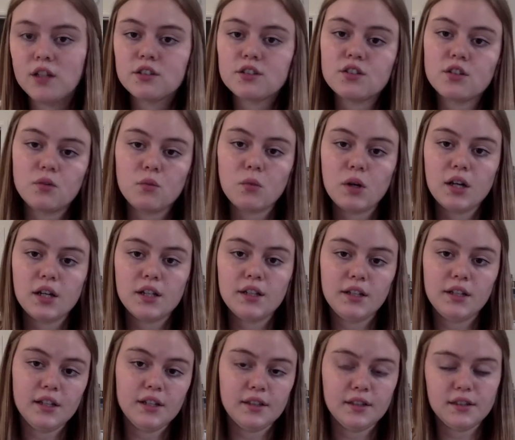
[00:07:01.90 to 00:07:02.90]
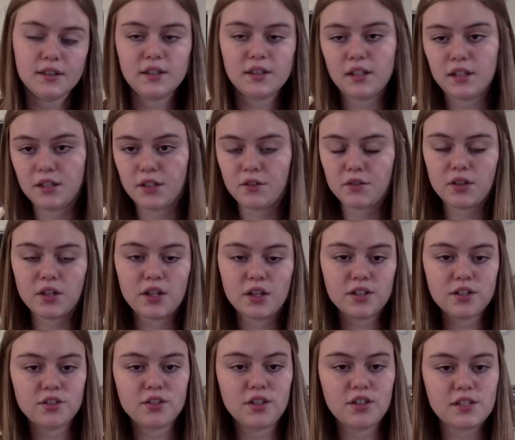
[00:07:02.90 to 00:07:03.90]
to one and, the
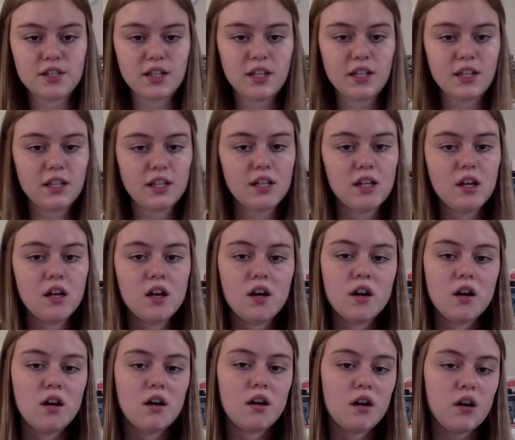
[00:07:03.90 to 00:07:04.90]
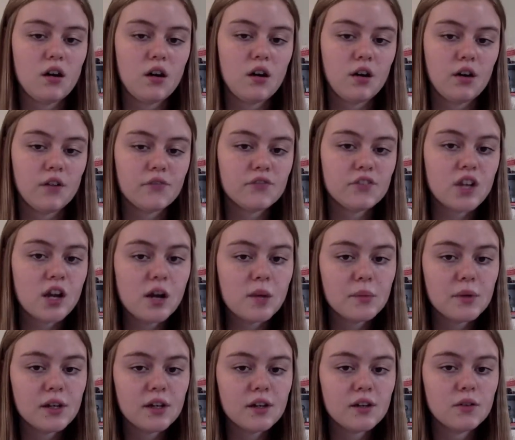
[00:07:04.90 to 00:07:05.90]
other doesn't get off
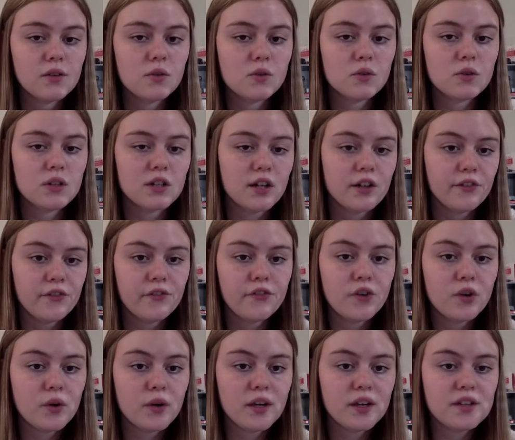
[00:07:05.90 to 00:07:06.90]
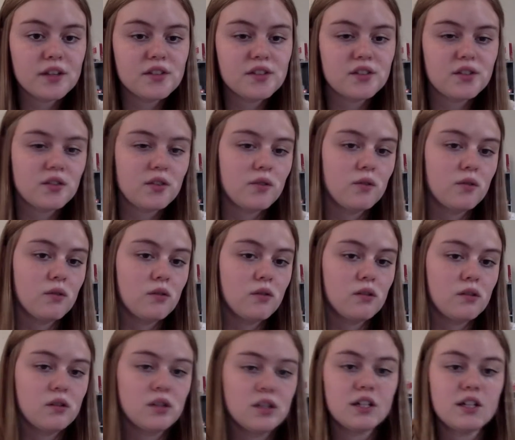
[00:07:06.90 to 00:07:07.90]
topic or unfocused
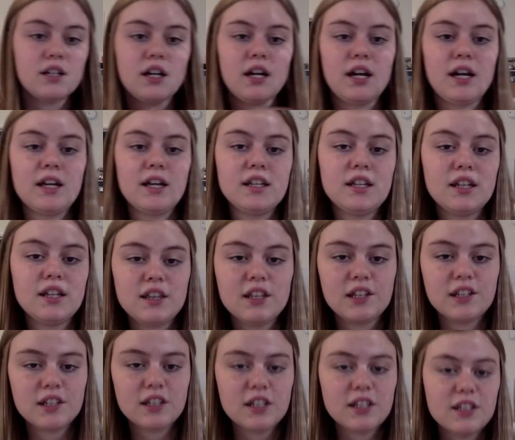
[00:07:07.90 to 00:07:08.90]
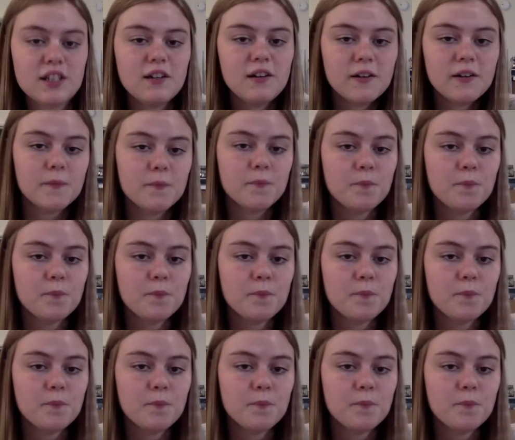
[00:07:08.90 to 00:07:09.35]
or anything like that.